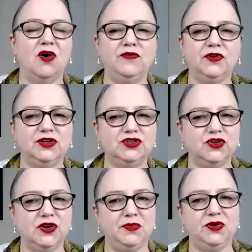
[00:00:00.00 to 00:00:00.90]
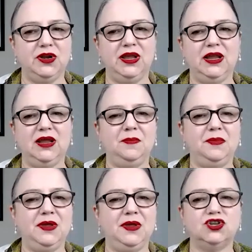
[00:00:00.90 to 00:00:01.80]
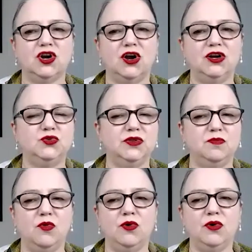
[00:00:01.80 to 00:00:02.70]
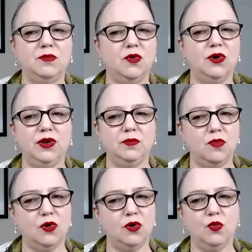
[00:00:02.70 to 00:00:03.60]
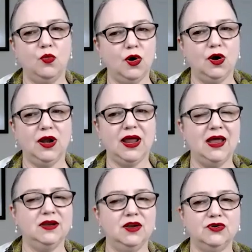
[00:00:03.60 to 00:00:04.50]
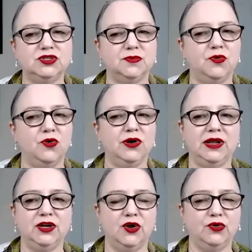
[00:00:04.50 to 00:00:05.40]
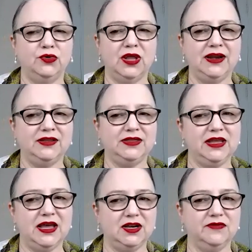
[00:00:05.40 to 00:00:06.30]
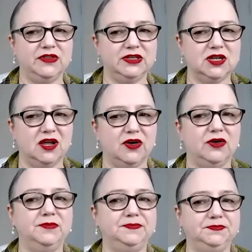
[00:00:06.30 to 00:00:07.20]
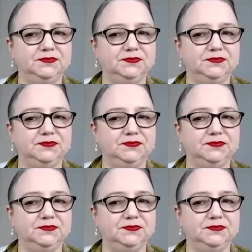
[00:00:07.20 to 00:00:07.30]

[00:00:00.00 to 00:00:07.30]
over-contributing, being charged with more and more and more work, and no support and no light at the end of the tunnel.